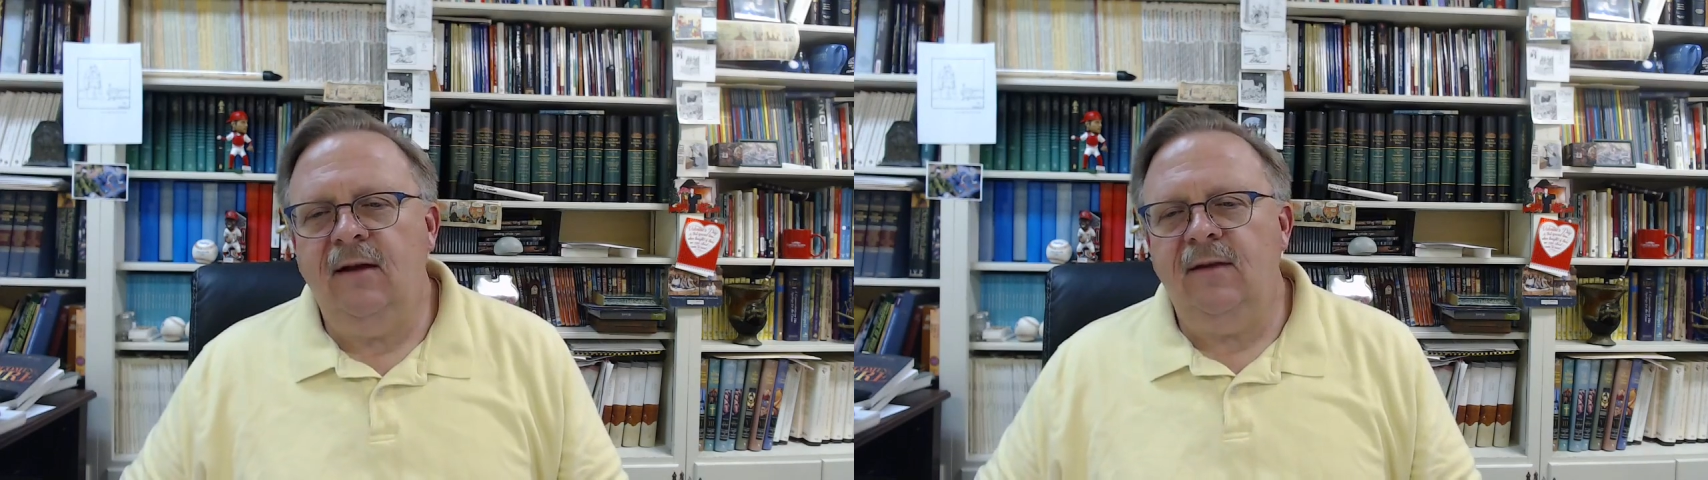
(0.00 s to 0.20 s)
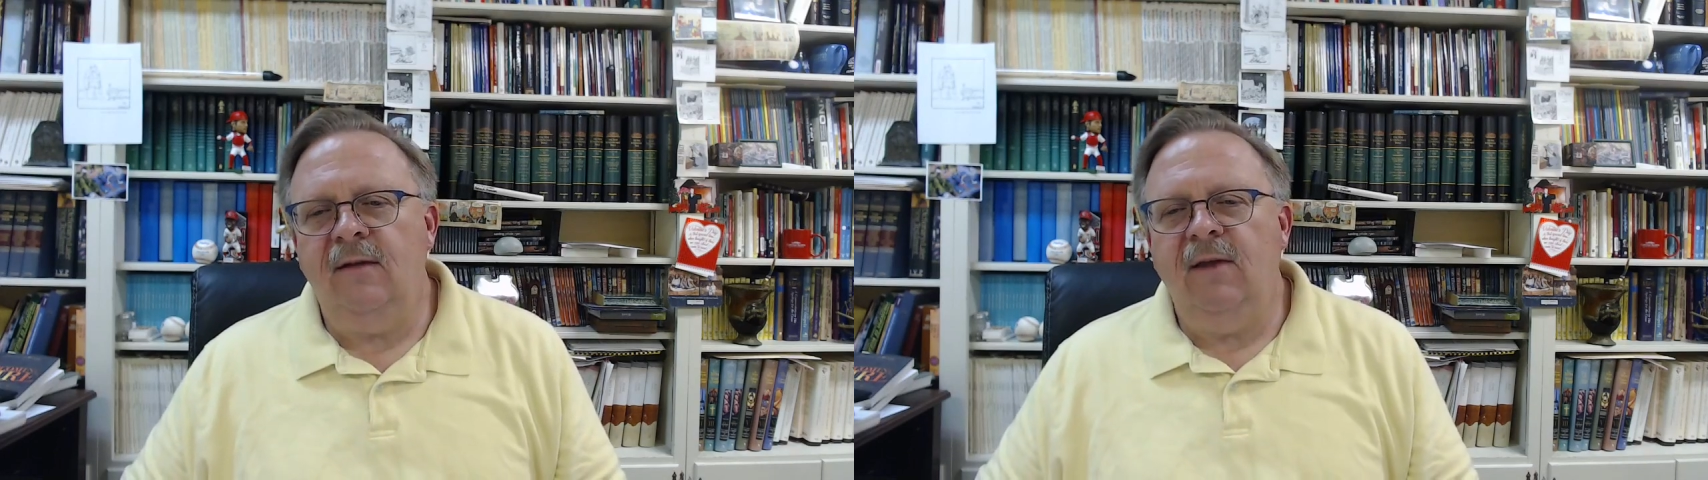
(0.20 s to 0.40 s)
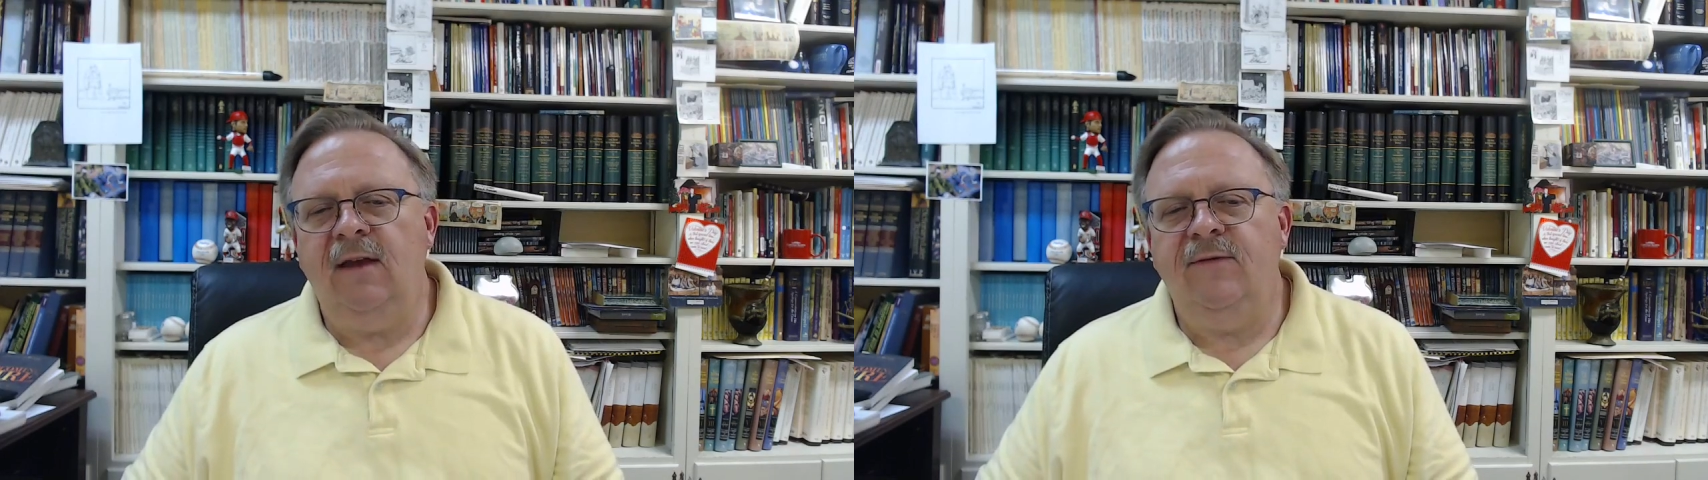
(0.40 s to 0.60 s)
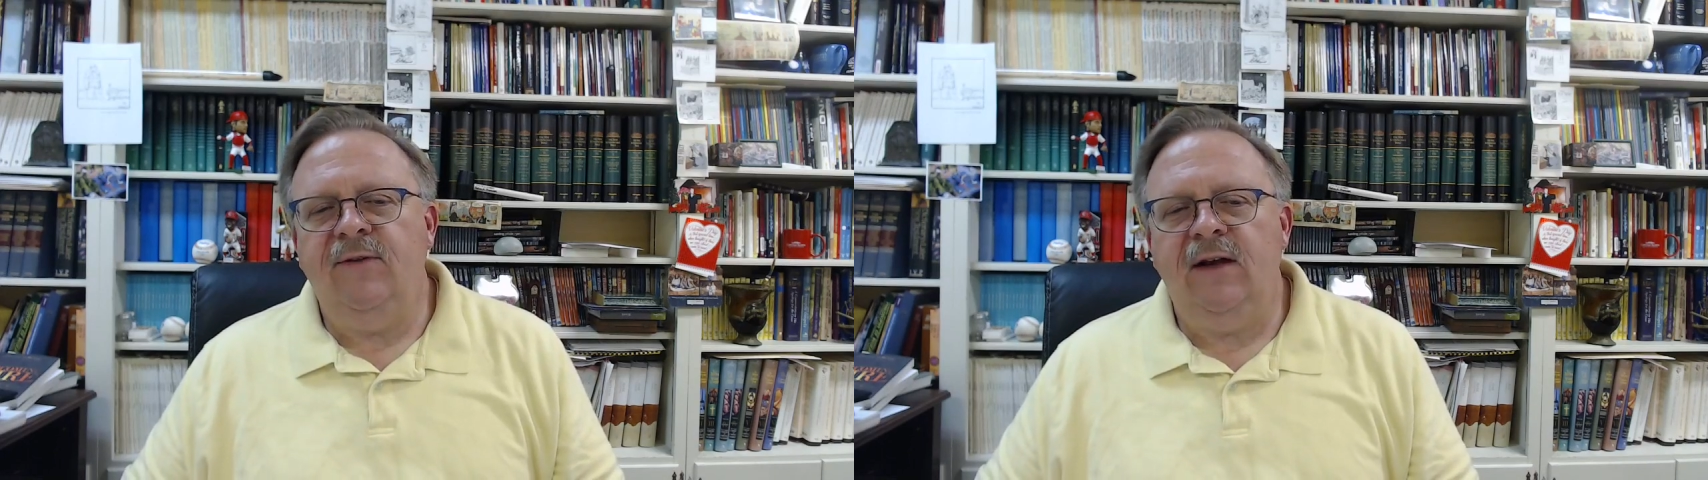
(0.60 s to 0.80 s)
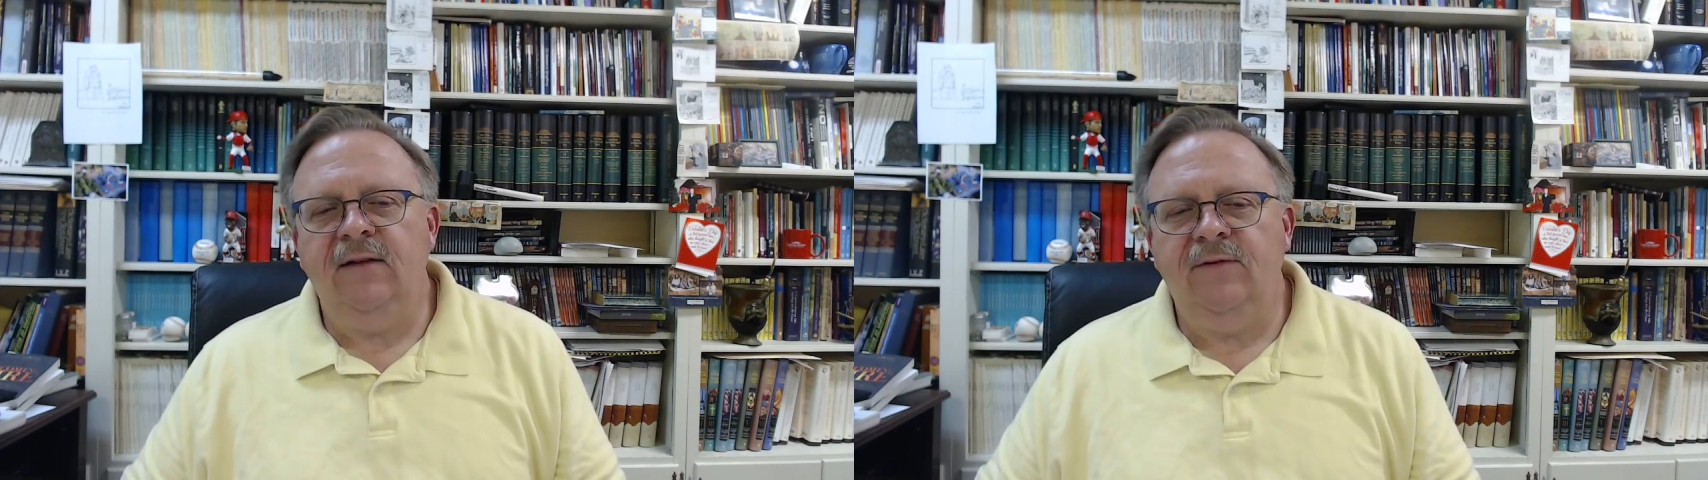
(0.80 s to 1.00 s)
and they make
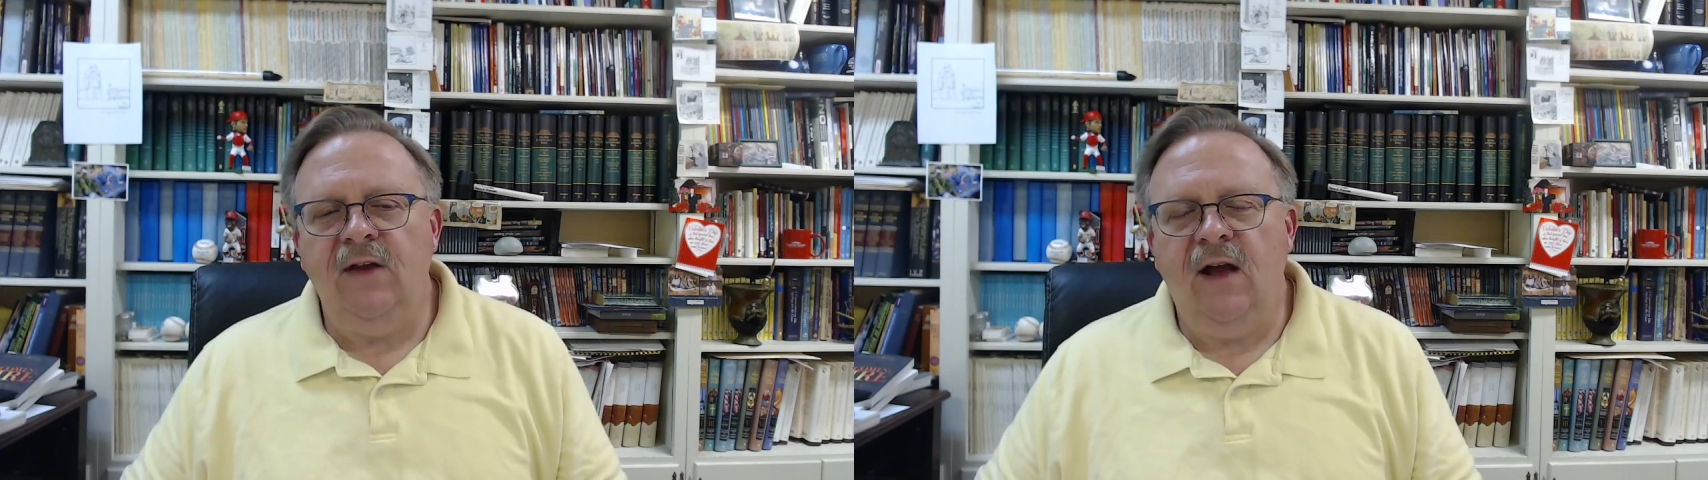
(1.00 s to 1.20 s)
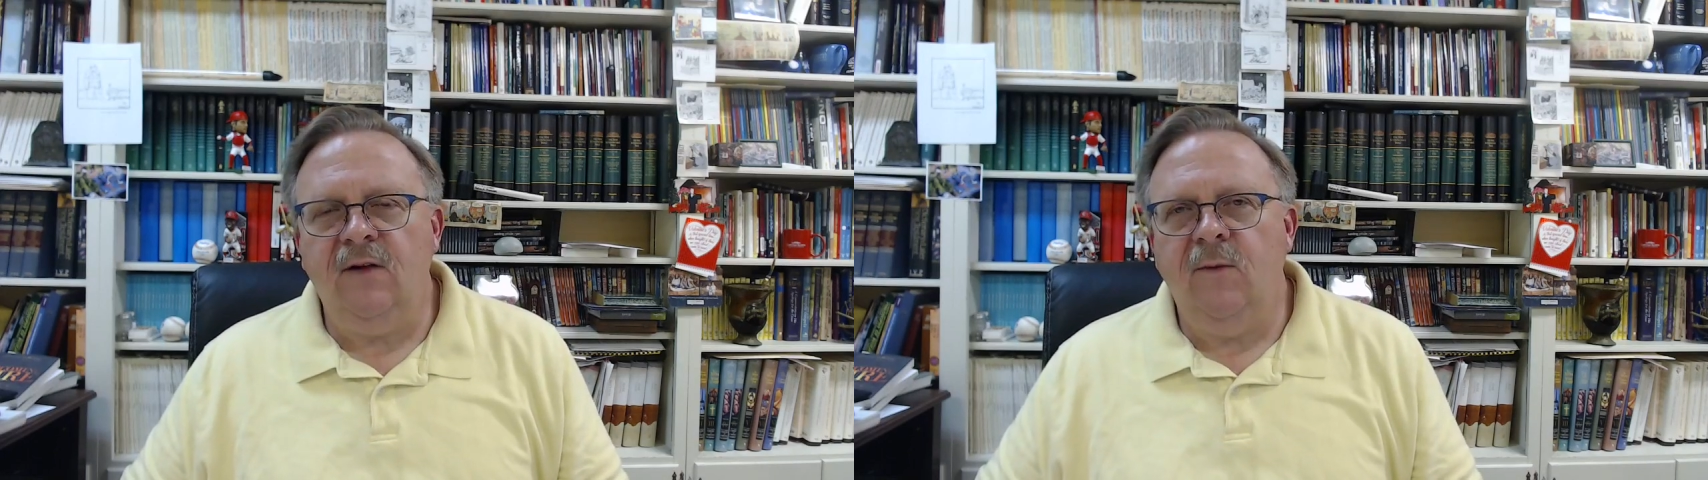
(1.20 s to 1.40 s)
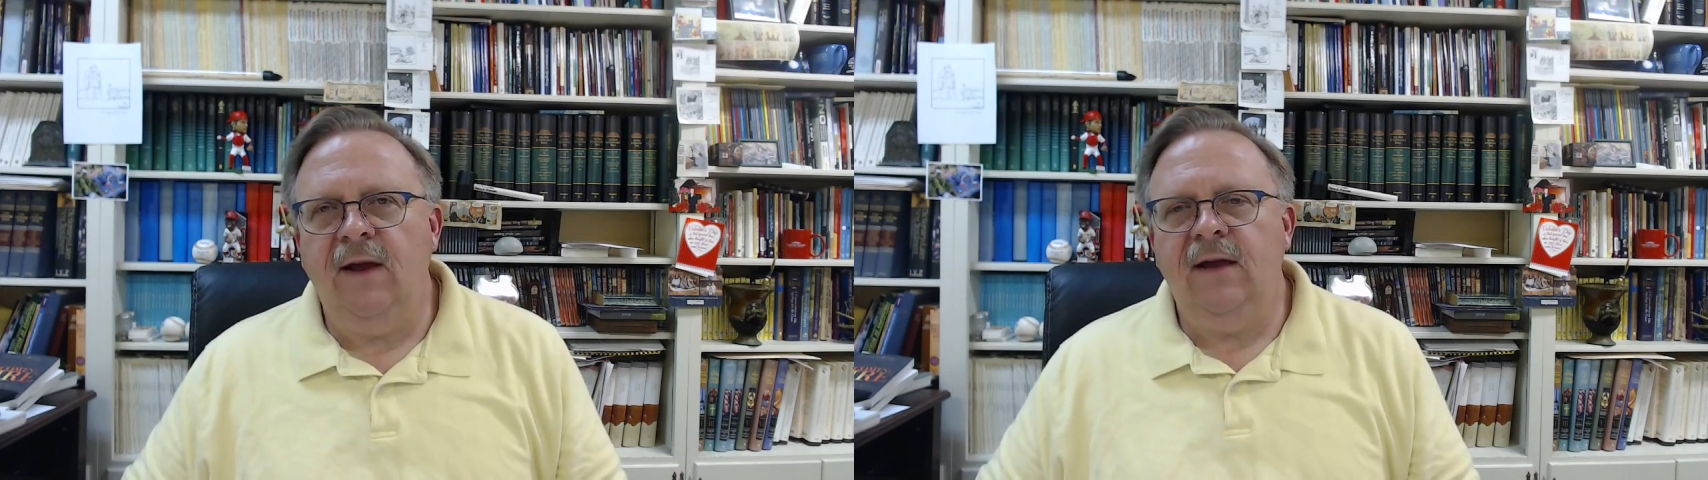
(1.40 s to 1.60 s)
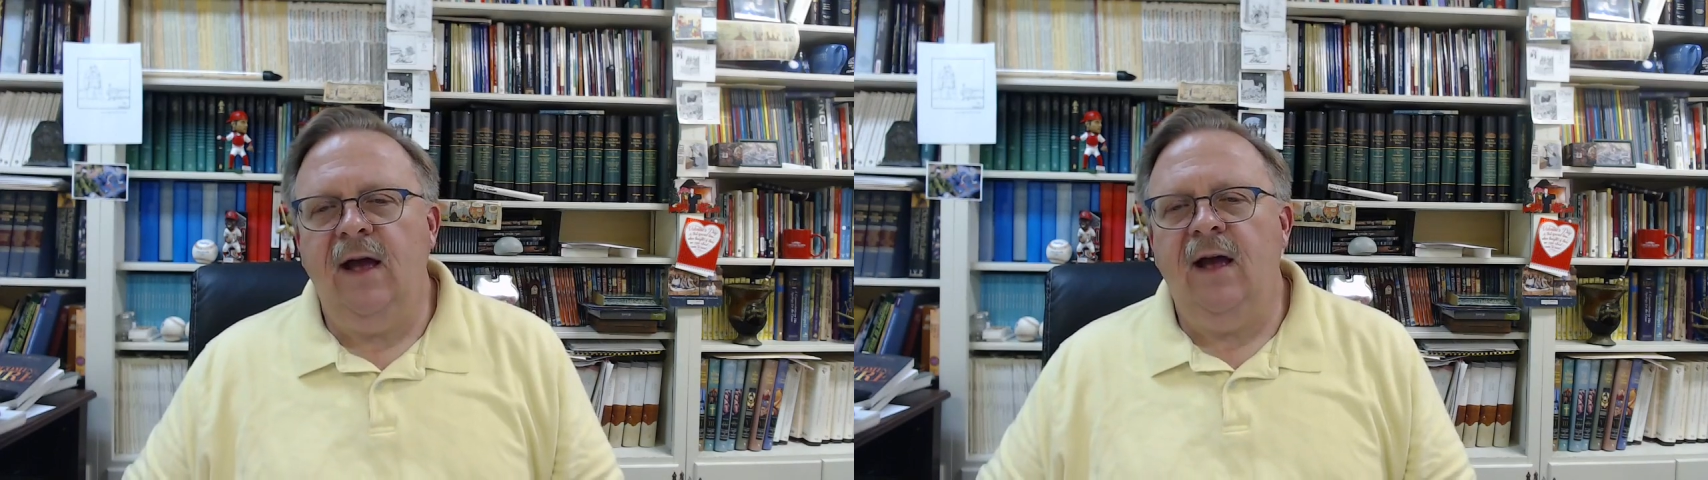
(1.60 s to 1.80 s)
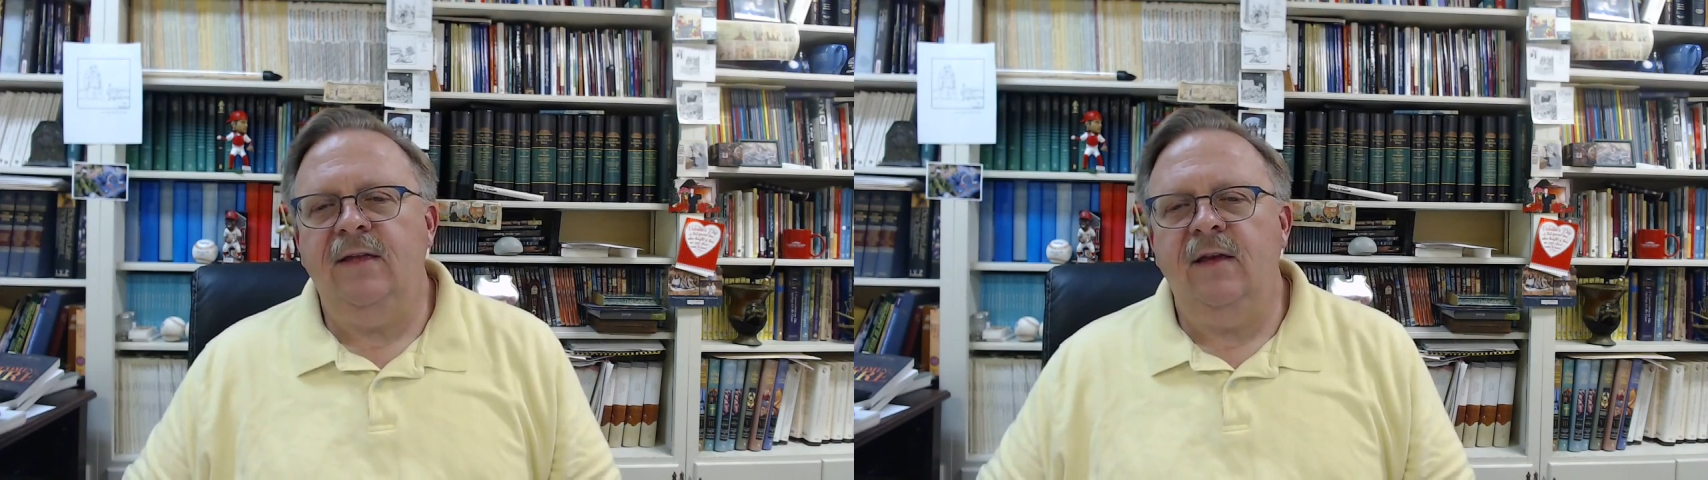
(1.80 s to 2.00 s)
fun of Yahweh God.